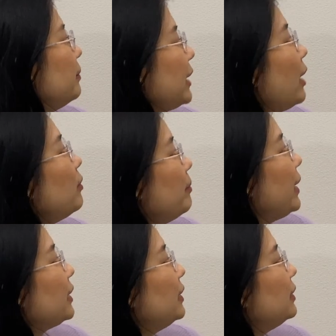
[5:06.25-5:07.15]
That will
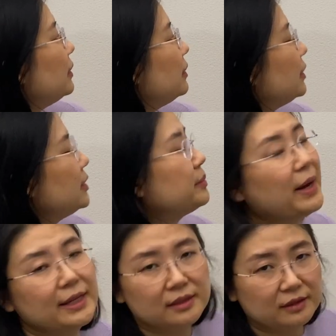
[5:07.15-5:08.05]
make this
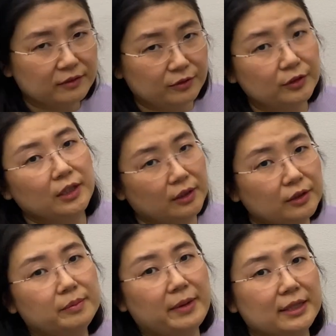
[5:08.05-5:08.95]
bazi a really
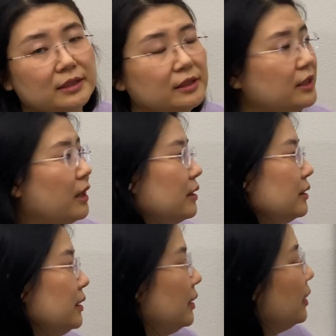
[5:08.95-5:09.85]
good bazi chart.
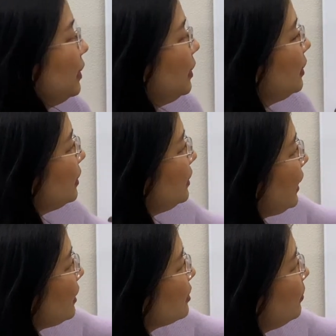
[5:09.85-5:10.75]
The
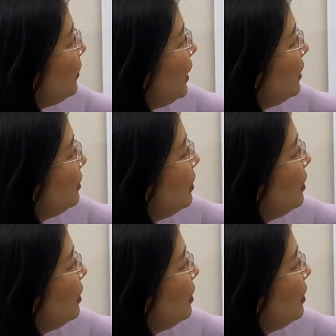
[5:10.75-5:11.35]
next one,